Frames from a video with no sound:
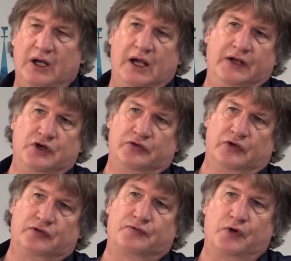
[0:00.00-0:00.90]
And just
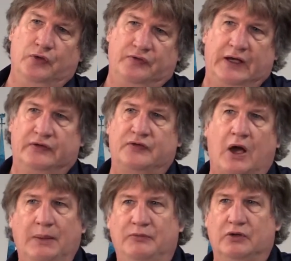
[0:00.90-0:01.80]
as fruit takes
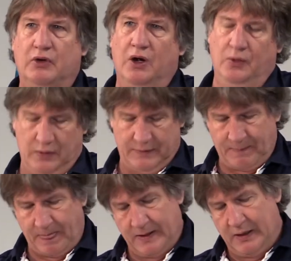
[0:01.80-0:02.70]
time to grow,
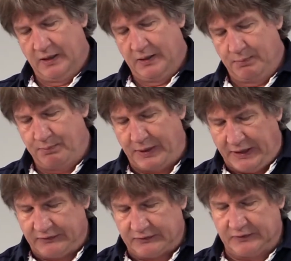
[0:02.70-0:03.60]

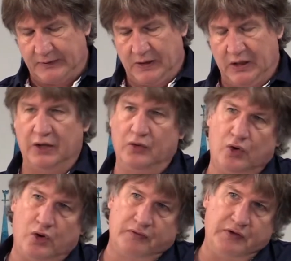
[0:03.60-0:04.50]
peace and
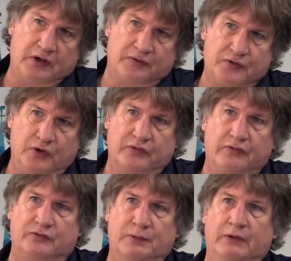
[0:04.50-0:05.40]
all of the other fruits of
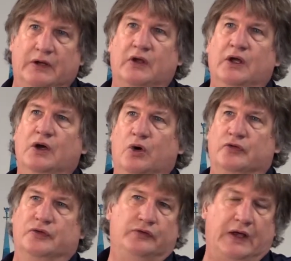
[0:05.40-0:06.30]
the Spirit
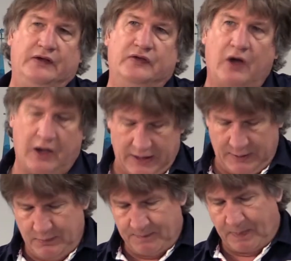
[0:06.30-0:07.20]
also take
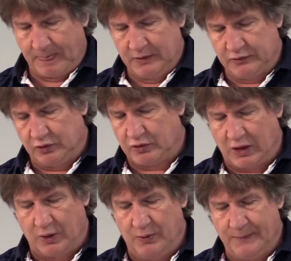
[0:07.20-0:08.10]
time to
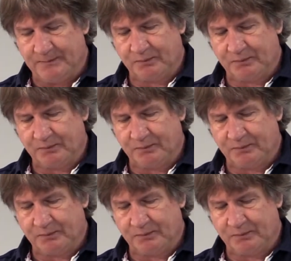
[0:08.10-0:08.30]
grow.